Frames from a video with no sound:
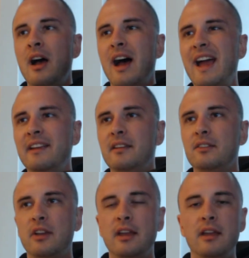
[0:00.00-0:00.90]

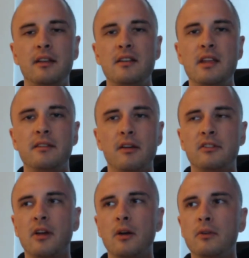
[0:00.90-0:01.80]
ATG, knees over
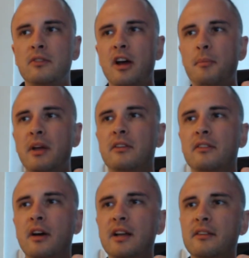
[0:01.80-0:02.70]
toes type
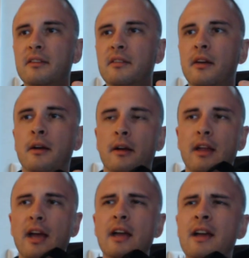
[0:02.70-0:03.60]
exercises, okay?